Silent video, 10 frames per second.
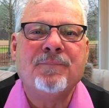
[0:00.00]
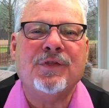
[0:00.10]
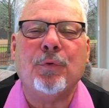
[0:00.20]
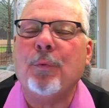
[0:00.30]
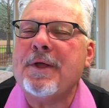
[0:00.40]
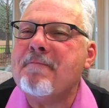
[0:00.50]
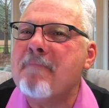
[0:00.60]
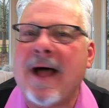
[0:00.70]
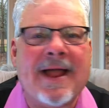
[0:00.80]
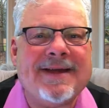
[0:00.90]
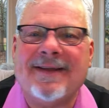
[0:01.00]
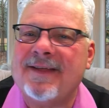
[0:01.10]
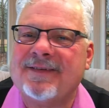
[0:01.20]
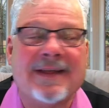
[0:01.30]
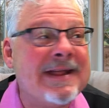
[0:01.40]
to remind
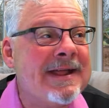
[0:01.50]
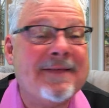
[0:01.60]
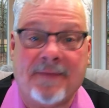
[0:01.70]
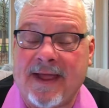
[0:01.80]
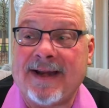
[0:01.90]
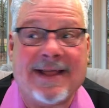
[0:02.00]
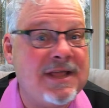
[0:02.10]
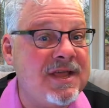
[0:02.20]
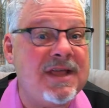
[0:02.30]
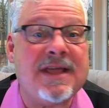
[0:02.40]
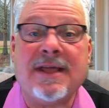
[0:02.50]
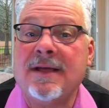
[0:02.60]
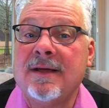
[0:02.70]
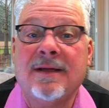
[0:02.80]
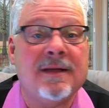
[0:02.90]
us that
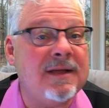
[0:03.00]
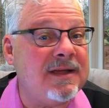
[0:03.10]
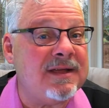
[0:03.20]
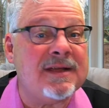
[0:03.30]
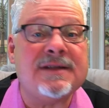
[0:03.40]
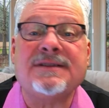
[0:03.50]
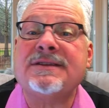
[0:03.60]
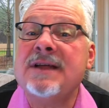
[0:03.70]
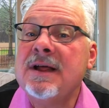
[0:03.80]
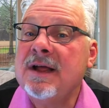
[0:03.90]
he is